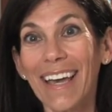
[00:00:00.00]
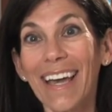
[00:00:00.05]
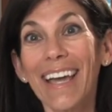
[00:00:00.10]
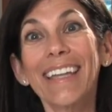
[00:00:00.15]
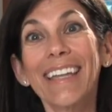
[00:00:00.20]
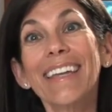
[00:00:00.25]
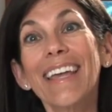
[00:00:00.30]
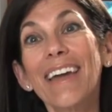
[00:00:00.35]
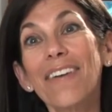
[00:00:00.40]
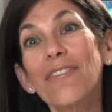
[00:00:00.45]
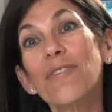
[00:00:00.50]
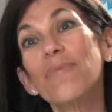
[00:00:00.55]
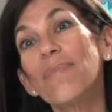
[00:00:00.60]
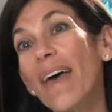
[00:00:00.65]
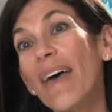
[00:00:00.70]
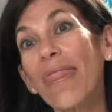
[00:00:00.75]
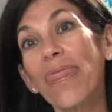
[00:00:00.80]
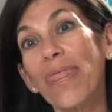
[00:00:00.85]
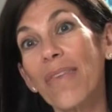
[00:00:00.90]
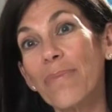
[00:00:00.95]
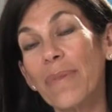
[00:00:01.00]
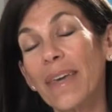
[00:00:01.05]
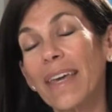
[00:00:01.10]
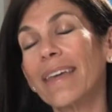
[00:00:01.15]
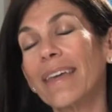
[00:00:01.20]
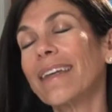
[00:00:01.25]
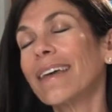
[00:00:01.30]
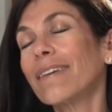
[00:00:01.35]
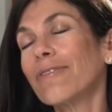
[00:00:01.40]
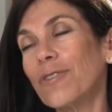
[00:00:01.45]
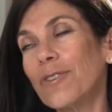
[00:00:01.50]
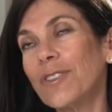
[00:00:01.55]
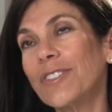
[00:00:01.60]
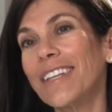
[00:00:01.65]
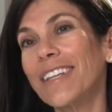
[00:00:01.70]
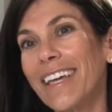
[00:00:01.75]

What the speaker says: I never met the man. Of course,